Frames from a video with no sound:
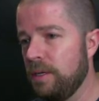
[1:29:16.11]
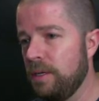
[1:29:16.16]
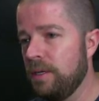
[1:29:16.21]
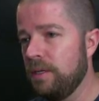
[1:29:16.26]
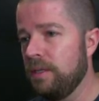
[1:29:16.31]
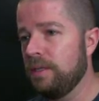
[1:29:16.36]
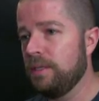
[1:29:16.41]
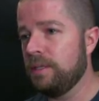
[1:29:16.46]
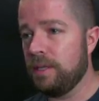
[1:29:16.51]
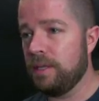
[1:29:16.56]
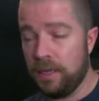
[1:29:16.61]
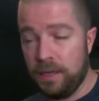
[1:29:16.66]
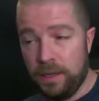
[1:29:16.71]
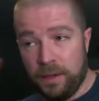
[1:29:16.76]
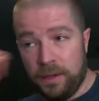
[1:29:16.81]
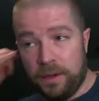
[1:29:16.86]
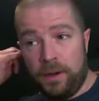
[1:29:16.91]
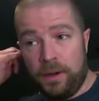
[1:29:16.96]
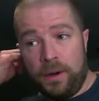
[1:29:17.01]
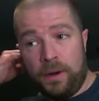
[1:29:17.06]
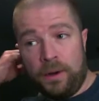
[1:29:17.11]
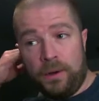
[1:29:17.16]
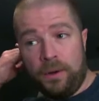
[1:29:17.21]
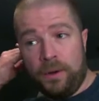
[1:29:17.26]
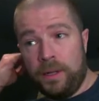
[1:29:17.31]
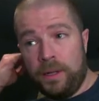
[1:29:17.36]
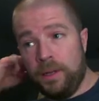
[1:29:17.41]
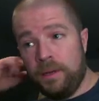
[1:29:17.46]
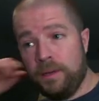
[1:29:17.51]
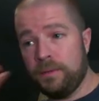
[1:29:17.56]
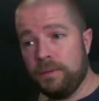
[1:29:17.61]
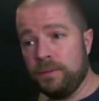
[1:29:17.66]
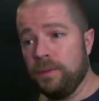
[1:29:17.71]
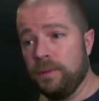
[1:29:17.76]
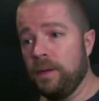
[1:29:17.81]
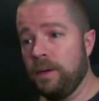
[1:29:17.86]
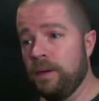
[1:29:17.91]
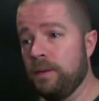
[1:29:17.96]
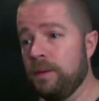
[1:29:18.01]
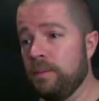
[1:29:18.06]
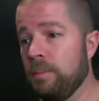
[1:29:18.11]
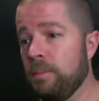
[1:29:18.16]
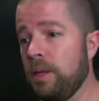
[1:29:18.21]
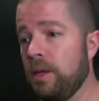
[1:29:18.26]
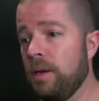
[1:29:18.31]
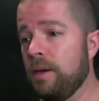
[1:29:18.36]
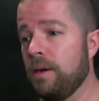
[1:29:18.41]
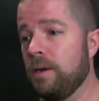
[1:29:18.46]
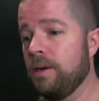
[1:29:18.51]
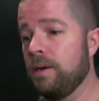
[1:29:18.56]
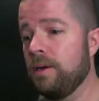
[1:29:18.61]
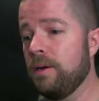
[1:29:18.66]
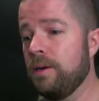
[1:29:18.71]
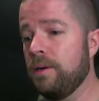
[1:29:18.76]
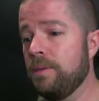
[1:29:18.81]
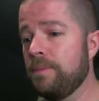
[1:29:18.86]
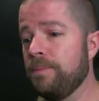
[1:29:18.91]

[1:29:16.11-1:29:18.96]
Let's get another Gargoyle out. So we got another blocker.